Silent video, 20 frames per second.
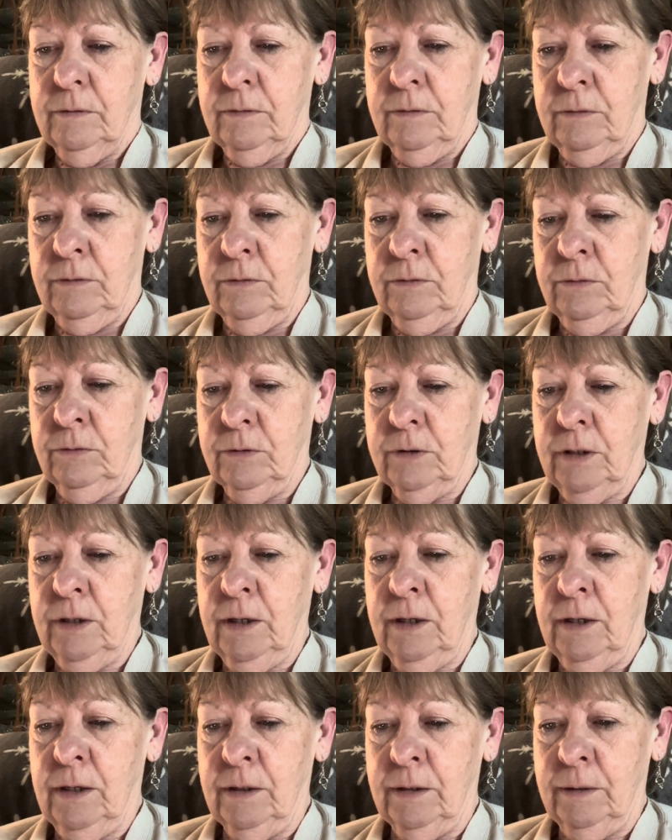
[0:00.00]

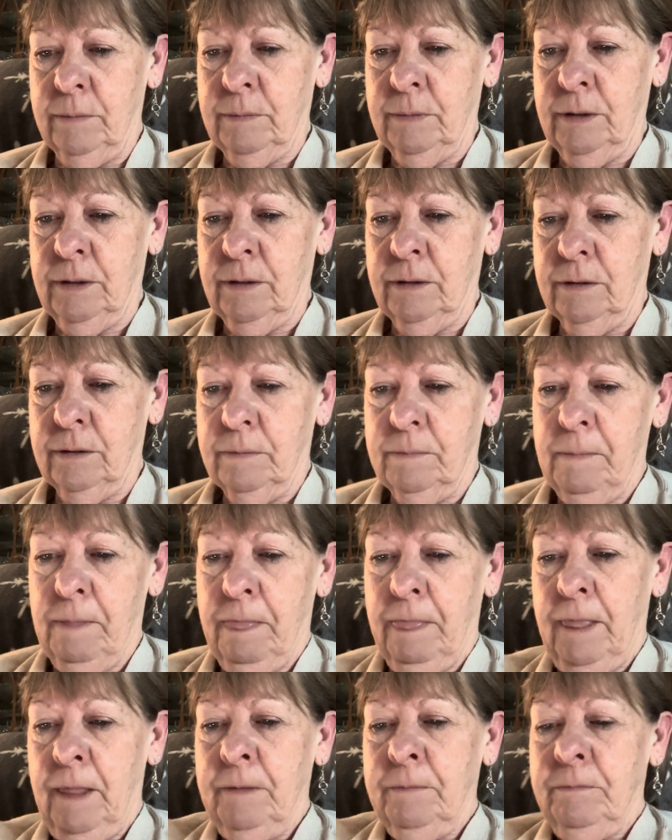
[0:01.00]
Okay,
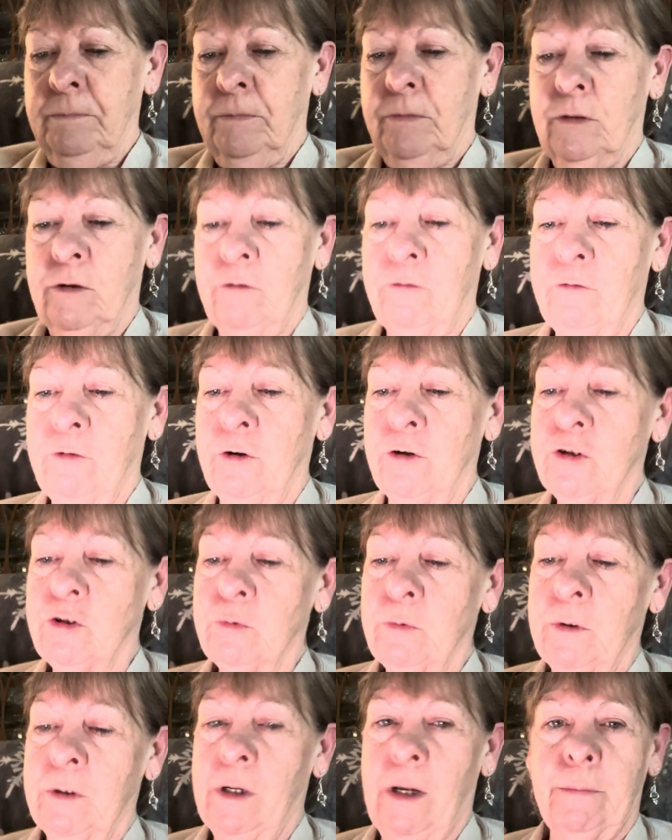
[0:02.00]
the first
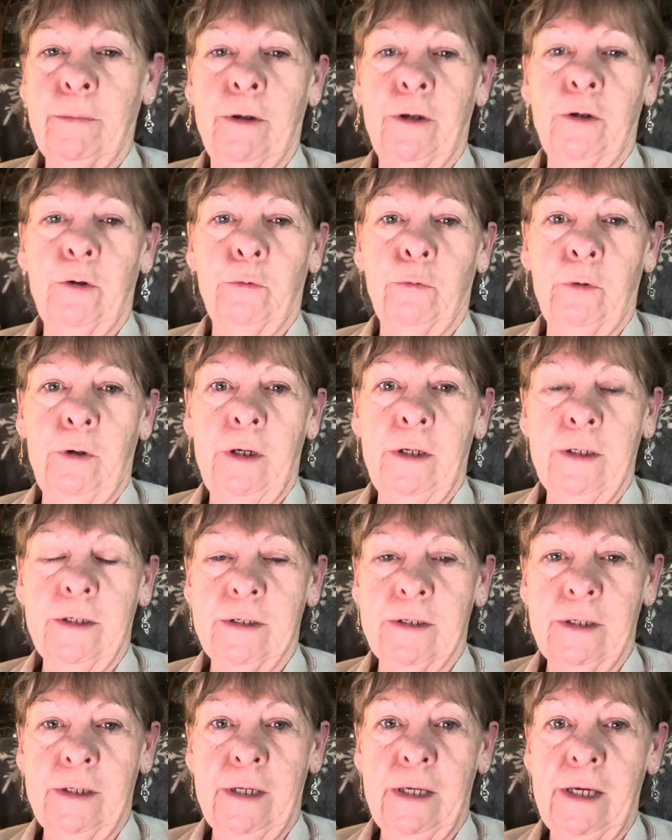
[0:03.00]
one I'm going to read
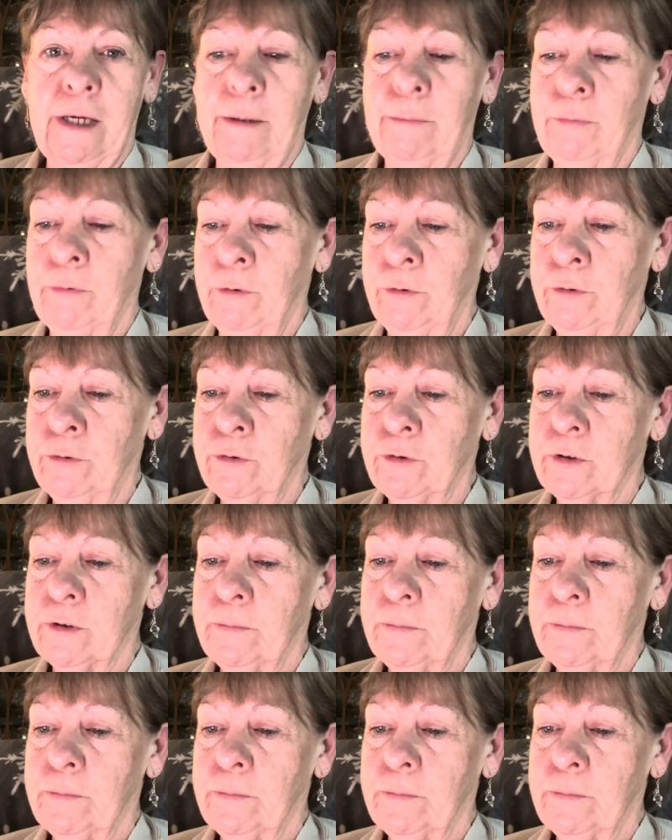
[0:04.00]
is in Hebrews